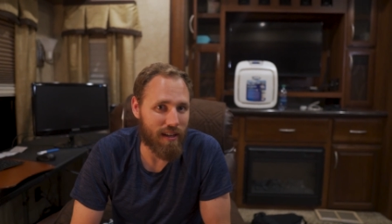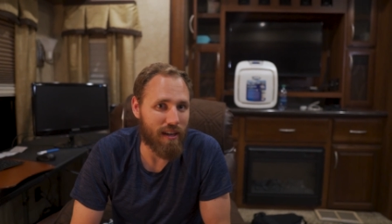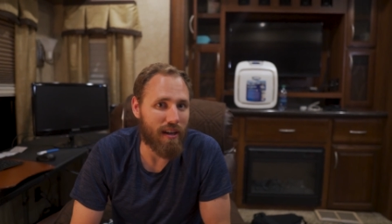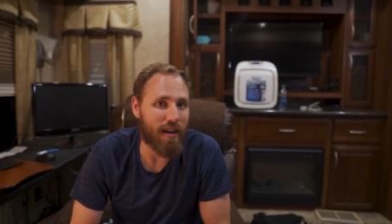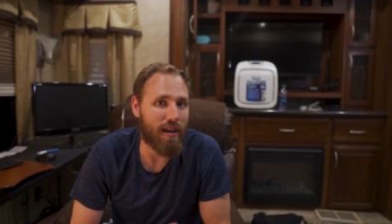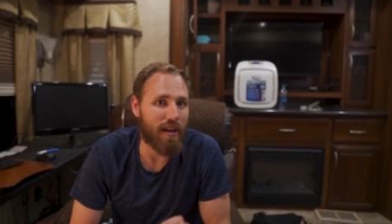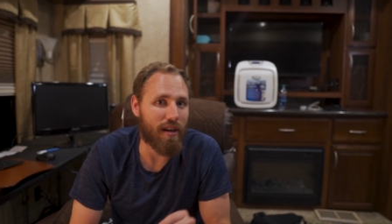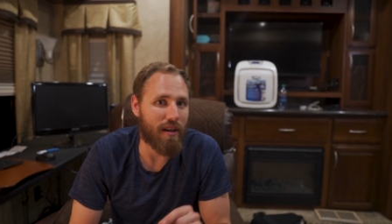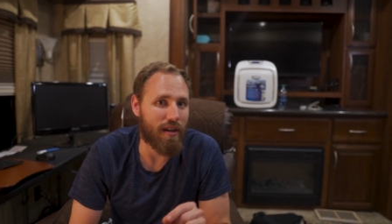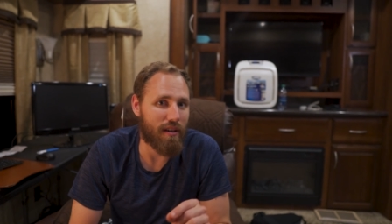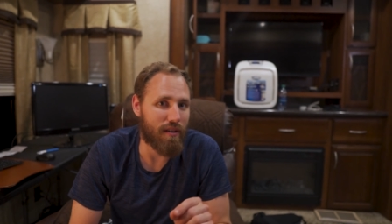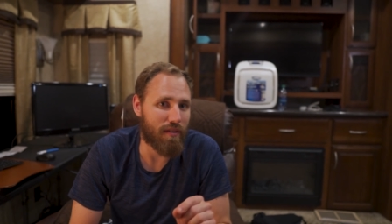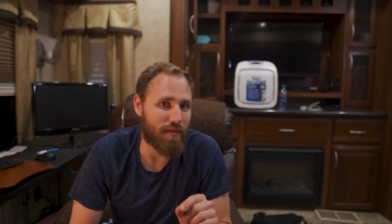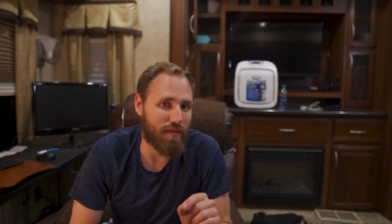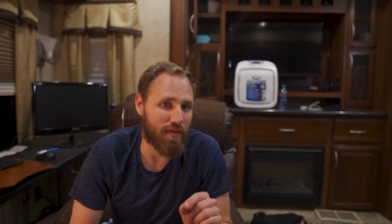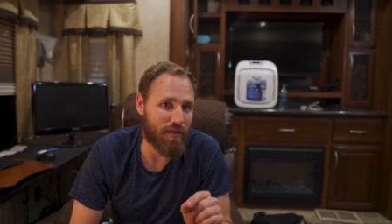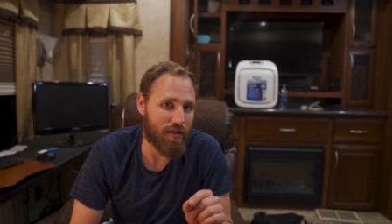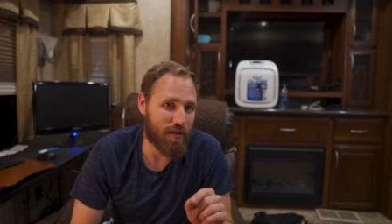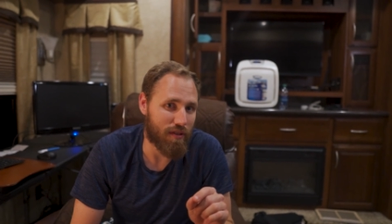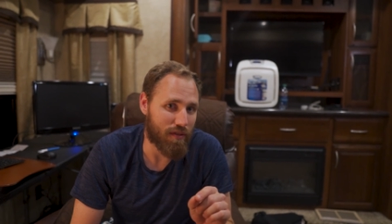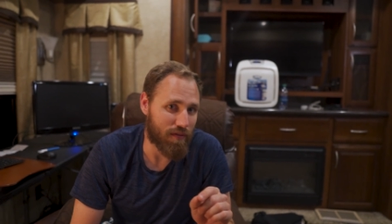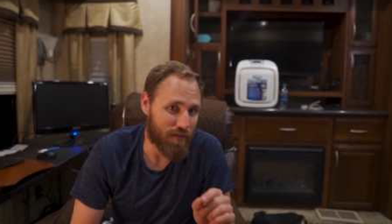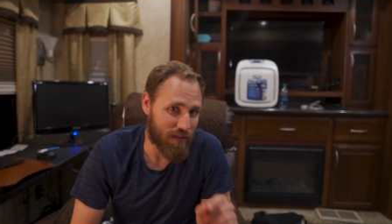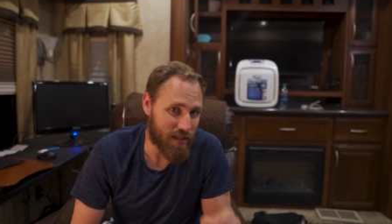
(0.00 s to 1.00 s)
of
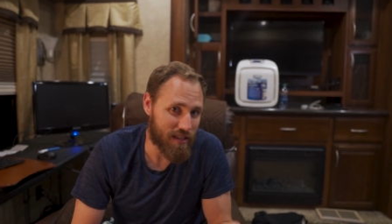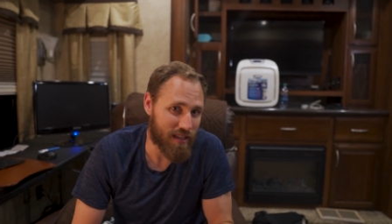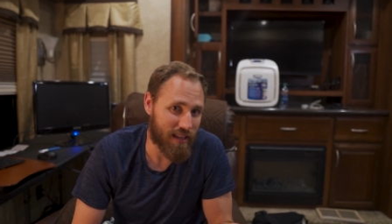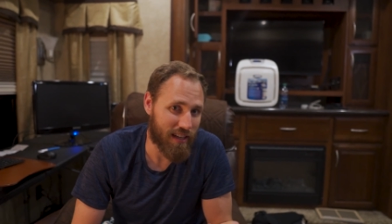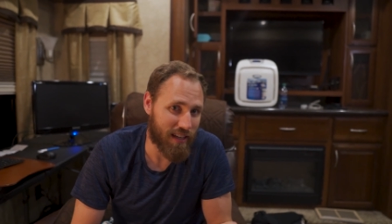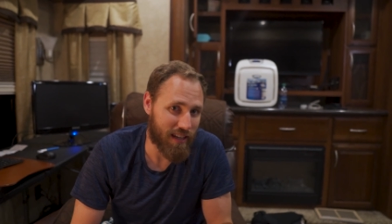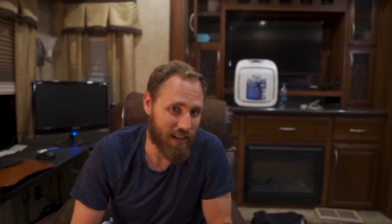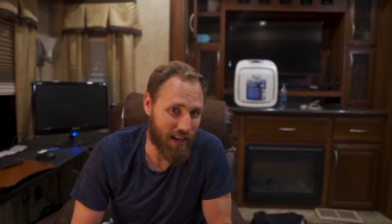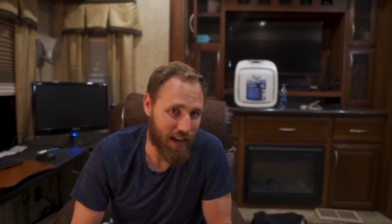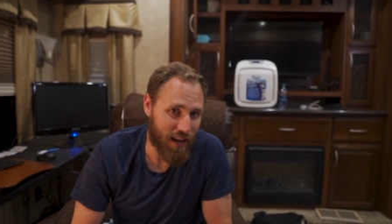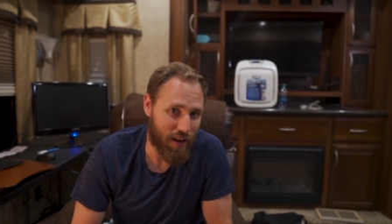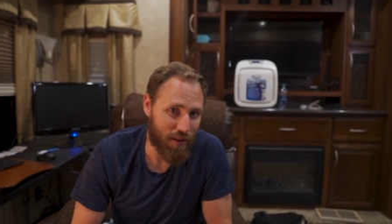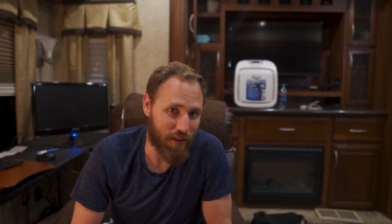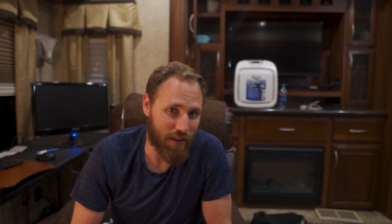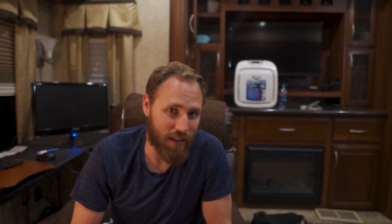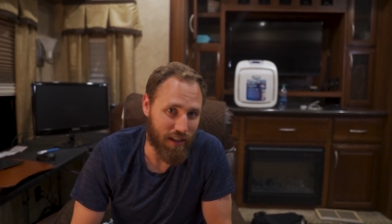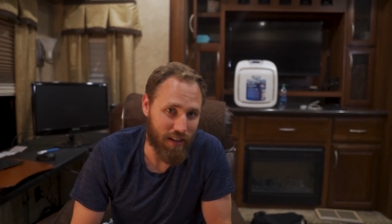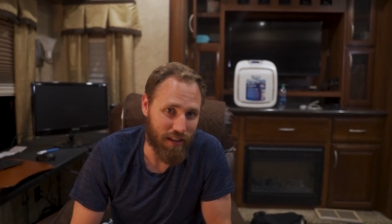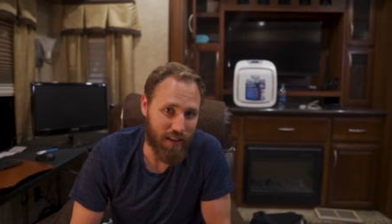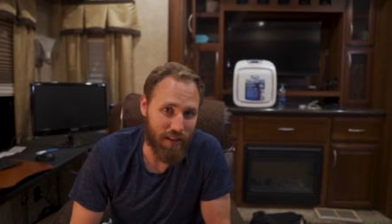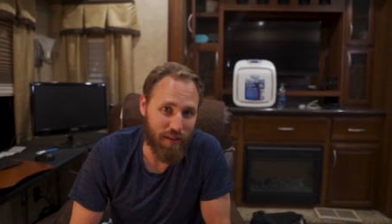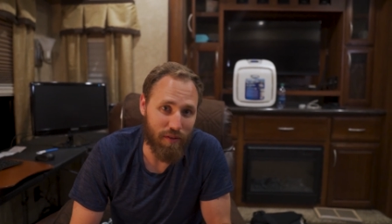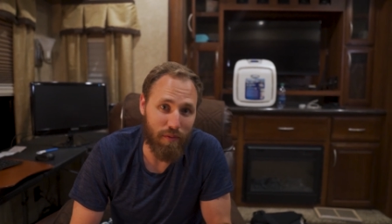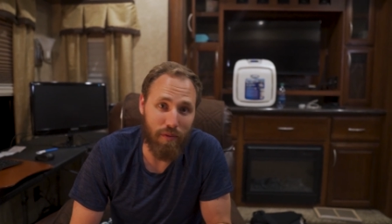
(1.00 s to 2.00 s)
visiting an
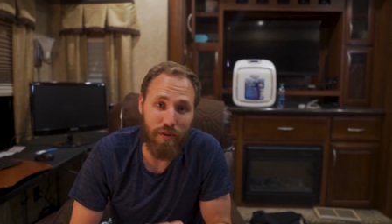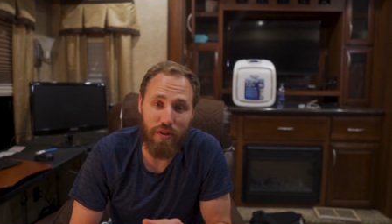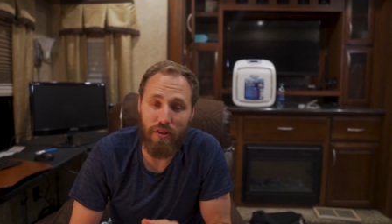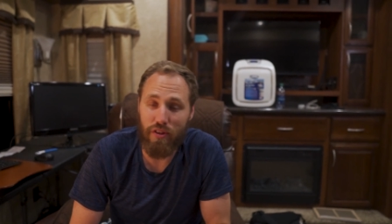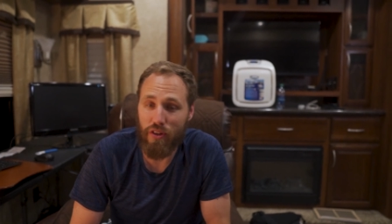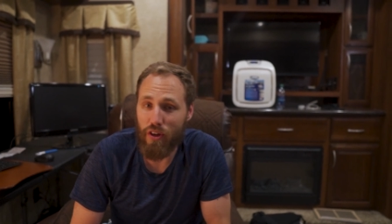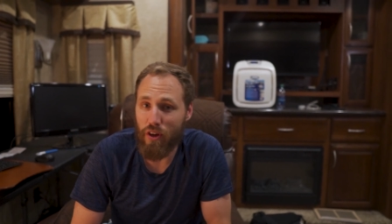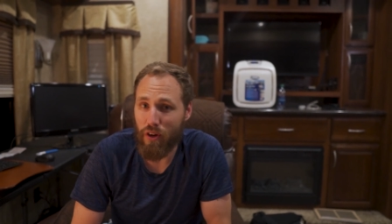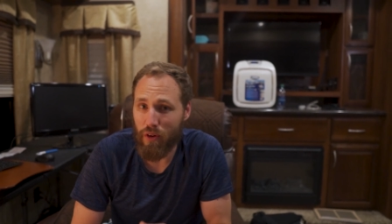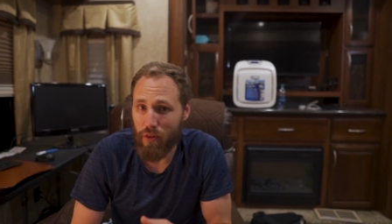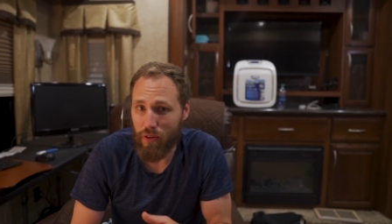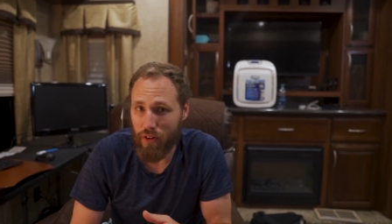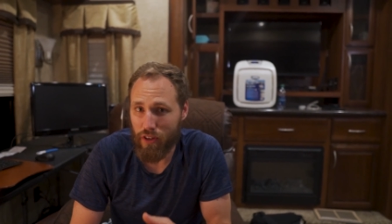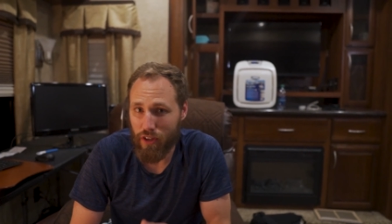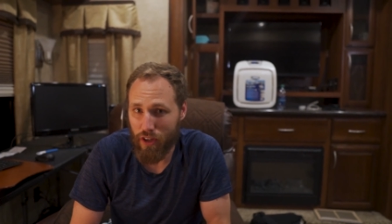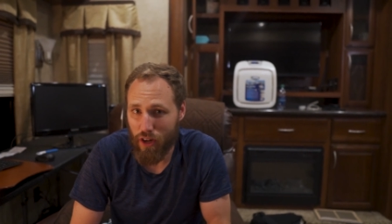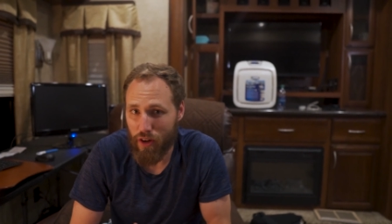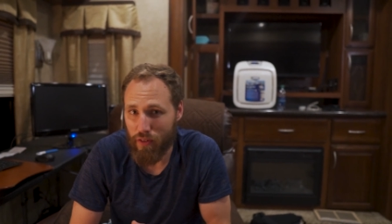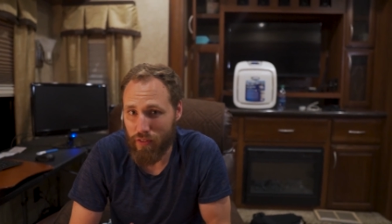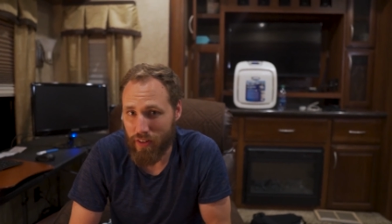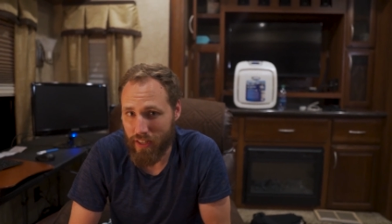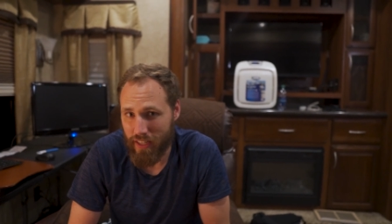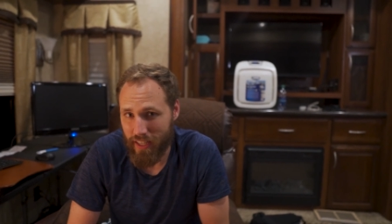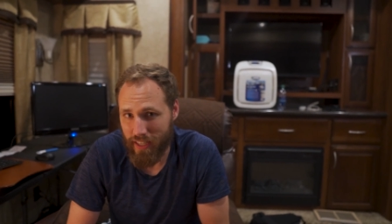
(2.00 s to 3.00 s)
area with known
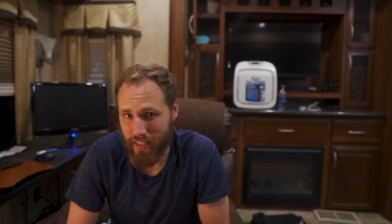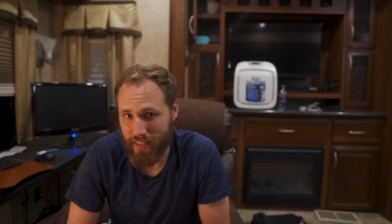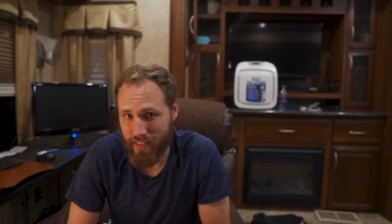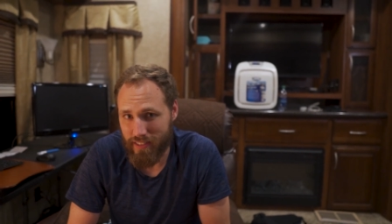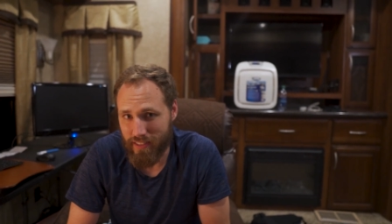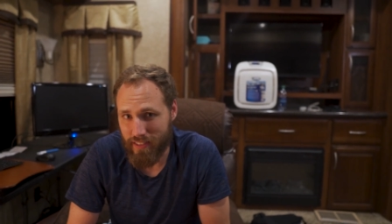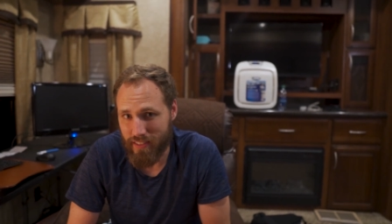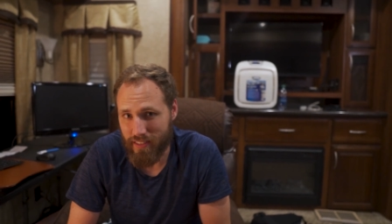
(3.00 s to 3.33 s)
COVID cases.